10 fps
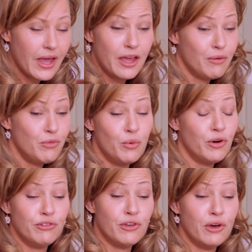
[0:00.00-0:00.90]
I am the
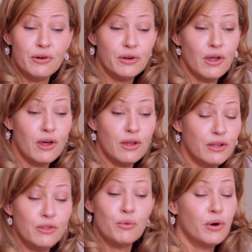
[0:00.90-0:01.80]
worst daughter-in-law
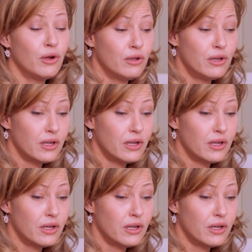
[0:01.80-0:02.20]
in the world.